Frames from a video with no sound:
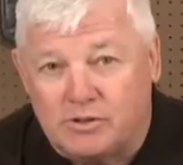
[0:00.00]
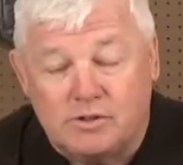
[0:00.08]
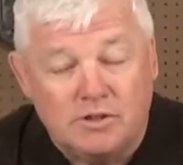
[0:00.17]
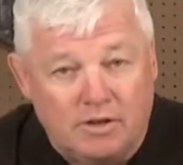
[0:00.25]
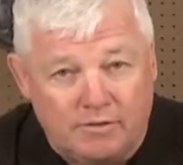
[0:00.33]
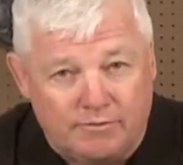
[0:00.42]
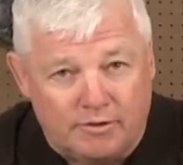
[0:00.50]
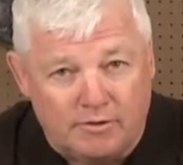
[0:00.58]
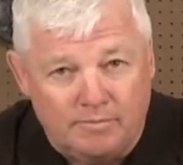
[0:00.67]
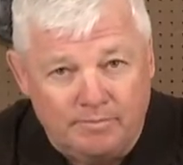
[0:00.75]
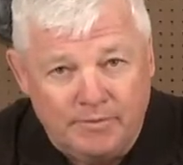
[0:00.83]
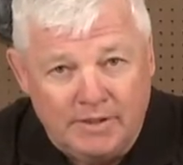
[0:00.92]
it tougher,
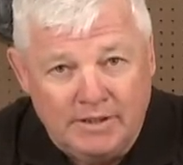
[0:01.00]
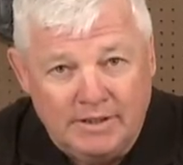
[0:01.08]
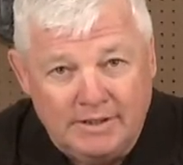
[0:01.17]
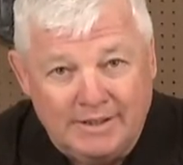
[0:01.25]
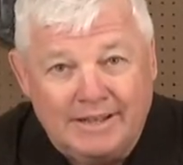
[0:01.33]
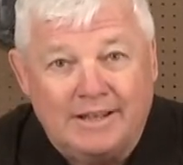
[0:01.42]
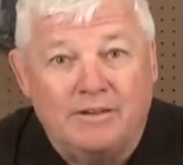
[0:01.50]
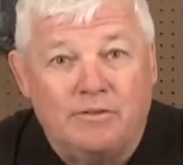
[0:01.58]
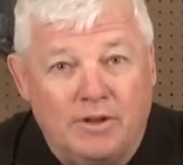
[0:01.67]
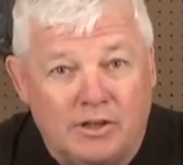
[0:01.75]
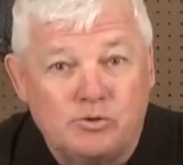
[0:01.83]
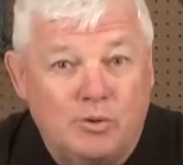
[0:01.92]
and
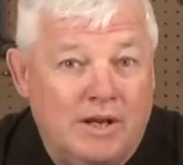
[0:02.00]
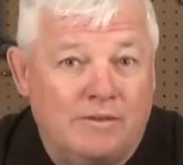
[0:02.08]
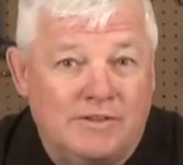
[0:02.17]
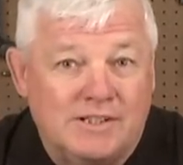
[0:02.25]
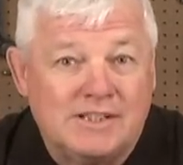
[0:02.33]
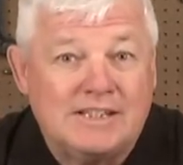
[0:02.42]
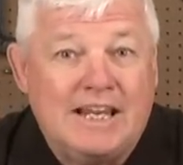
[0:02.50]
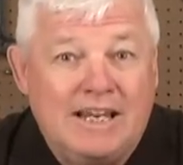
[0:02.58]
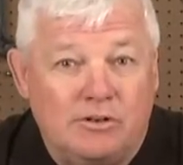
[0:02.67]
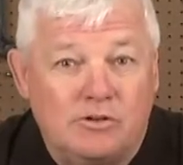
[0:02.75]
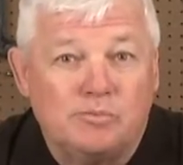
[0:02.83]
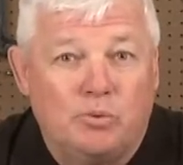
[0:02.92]
thus we have the
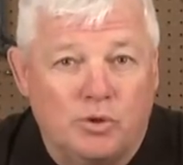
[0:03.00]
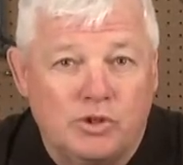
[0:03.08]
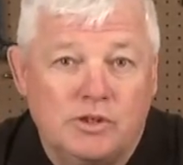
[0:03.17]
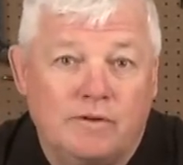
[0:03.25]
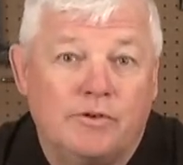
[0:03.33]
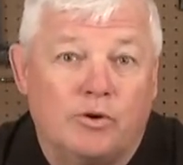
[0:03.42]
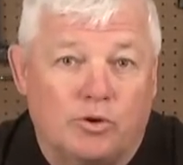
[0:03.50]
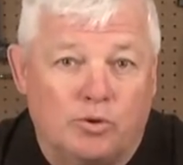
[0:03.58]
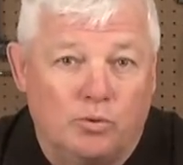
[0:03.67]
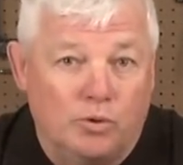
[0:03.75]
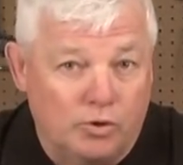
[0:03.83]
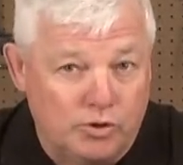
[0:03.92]
stainless portion of it, or
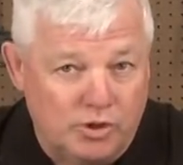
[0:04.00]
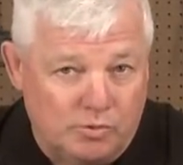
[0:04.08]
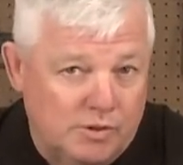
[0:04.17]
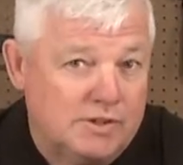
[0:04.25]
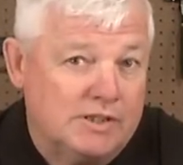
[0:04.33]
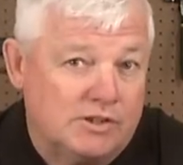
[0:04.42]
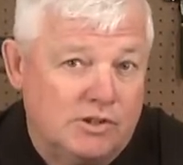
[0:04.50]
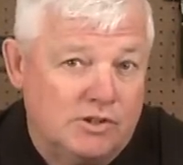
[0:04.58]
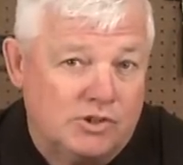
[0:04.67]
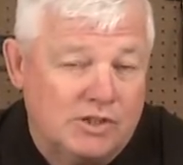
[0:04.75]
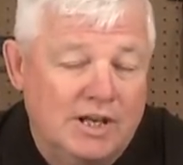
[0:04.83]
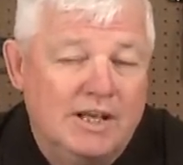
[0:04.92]
corrosion
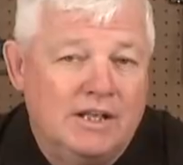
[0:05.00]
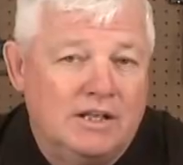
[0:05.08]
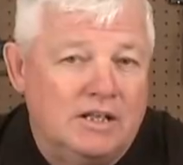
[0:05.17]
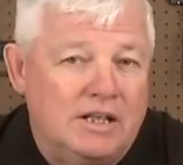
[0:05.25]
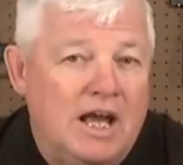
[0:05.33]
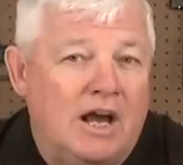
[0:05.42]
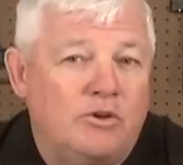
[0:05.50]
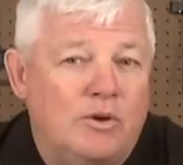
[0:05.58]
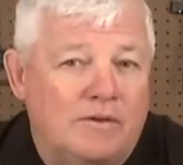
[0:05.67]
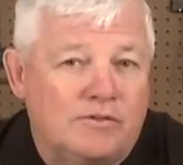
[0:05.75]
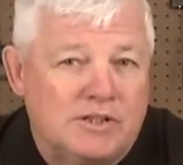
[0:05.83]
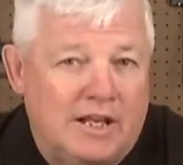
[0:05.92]
resistance, now you
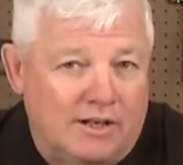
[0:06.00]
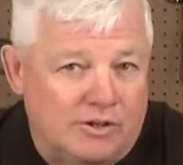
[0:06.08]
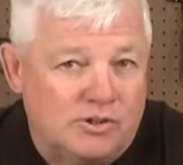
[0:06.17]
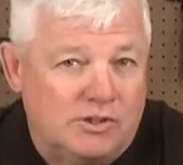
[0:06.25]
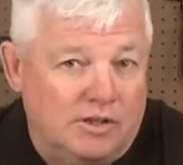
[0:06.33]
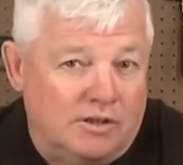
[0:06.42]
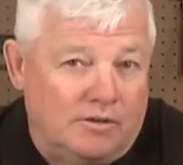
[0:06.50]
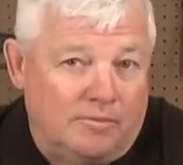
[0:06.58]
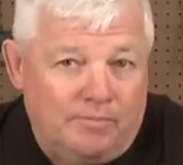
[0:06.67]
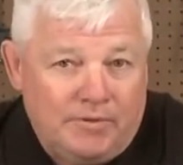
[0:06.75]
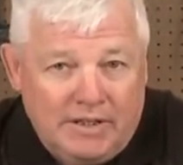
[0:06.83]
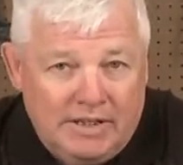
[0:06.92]
have stainless steel.
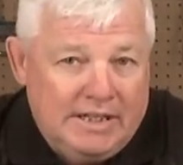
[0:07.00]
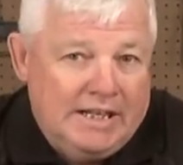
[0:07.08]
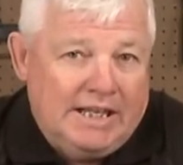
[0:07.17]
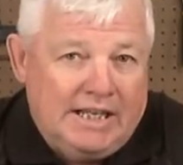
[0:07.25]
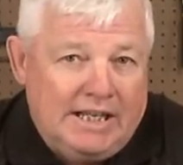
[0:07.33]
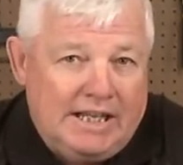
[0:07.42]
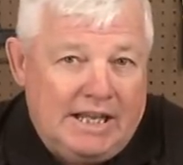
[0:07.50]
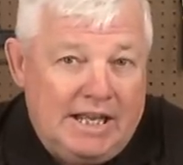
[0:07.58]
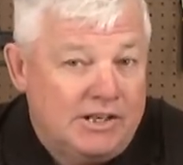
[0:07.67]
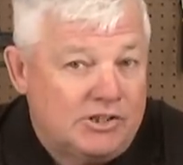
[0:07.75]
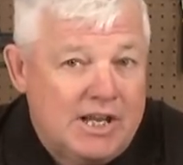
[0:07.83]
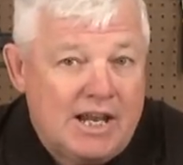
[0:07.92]

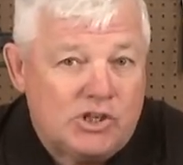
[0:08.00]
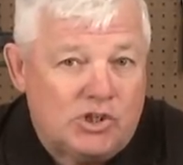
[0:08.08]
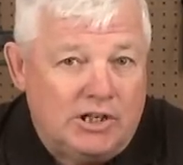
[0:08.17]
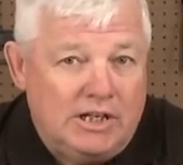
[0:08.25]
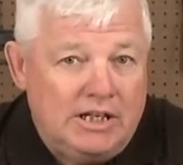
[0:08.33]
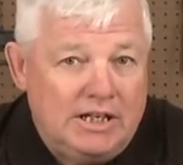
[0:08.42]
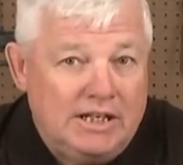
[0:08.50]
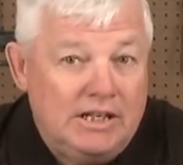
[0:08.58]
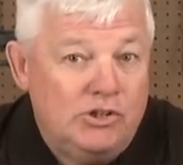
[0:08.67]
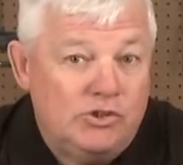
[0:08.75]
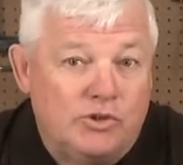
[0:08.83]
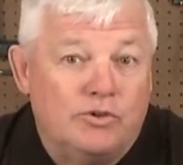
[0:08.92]
And it's actually
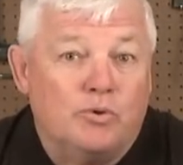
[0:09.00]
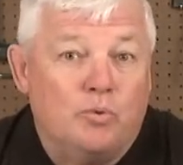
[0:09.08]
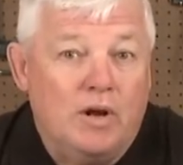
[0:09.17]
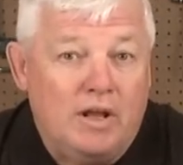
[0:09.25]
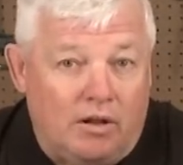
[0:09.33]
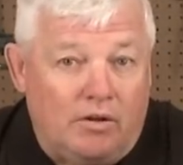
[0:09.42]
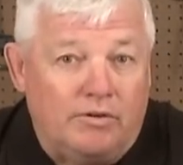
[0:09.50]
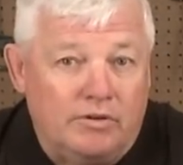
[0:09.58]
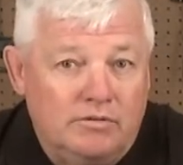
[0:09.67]
easier to weld